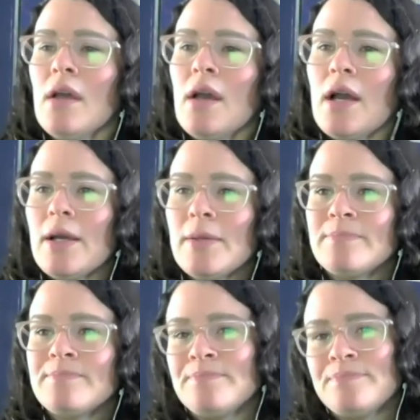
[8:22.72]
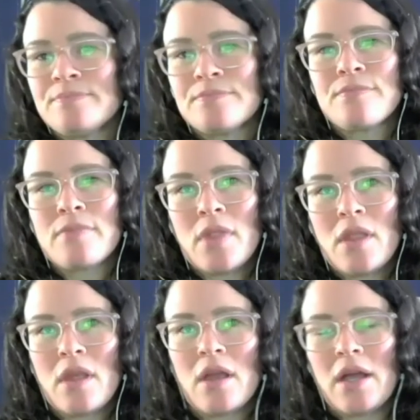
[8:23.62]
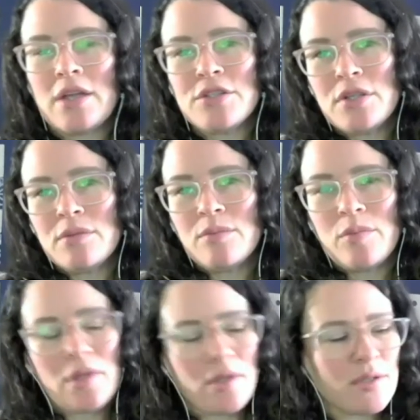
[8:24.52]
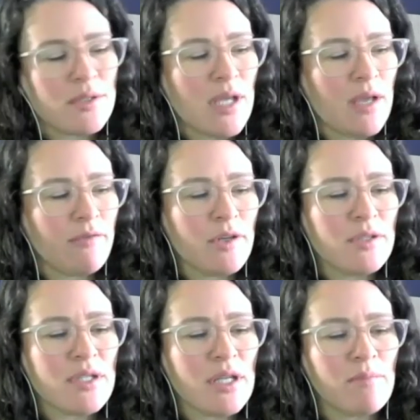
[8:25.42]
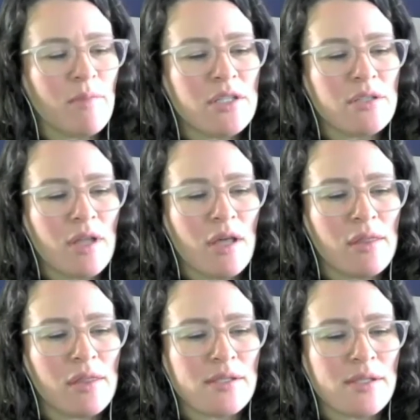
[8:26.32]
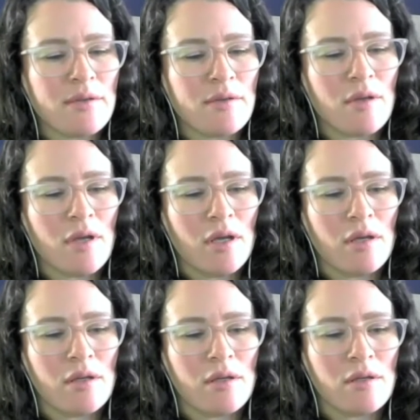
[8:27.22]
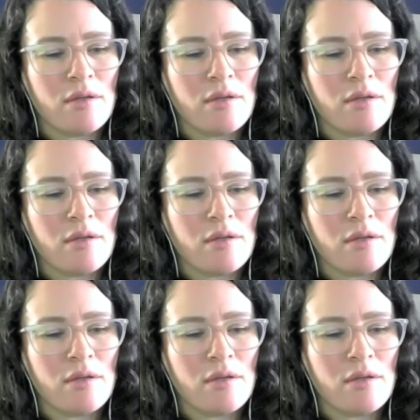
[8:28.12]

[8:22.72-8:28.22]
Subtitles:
I should say first that mental health isn't, I